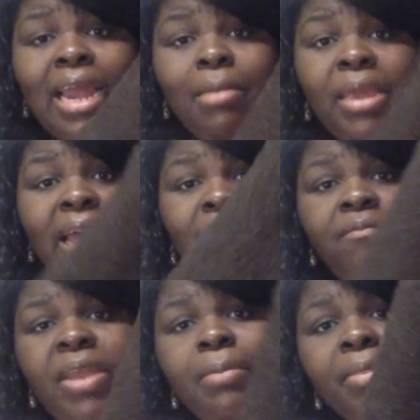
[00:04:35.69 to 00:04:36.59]
kind of be kind
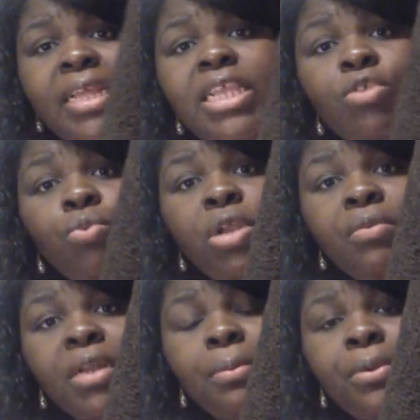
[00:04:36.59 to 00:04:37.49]
of fitted but this is
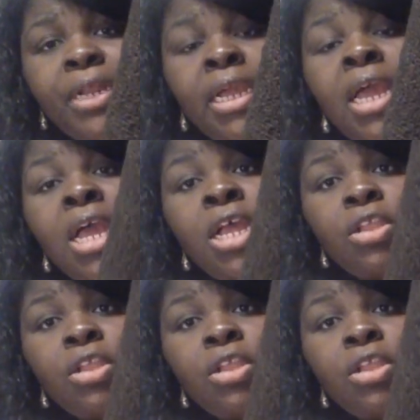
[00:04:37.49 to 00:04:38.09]
really really pretty